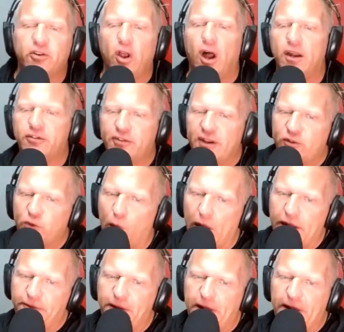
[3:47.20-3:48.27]
launched in
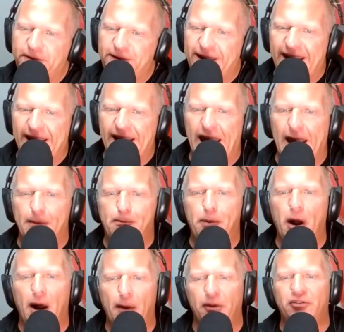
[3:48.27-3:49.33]
2015 and
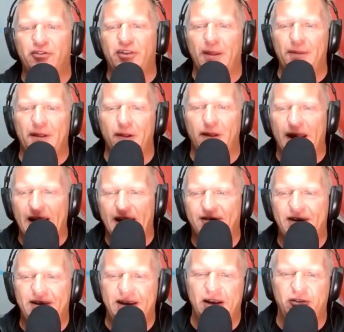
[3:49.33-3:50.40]
published in the latest
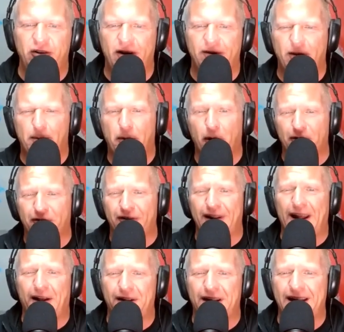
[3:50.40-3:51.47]
edition of the
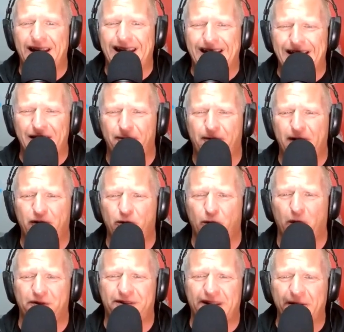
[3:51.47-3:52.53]
Personality and
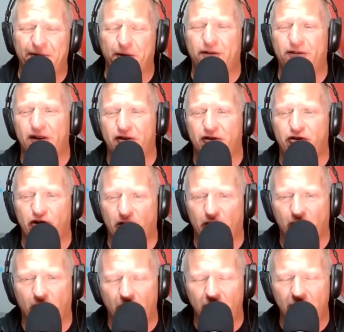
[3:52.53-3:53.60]
Individual Differences
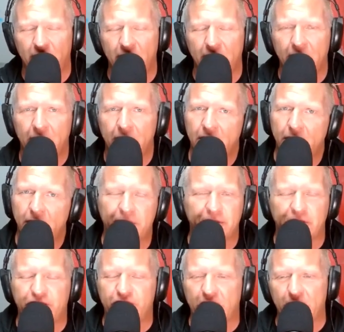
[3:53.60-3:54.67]
Journal. There's
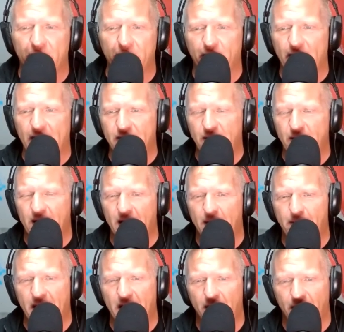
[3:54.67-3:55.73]
a journal for everything,
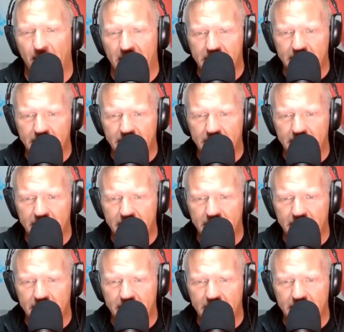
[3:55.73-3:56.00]
apparently.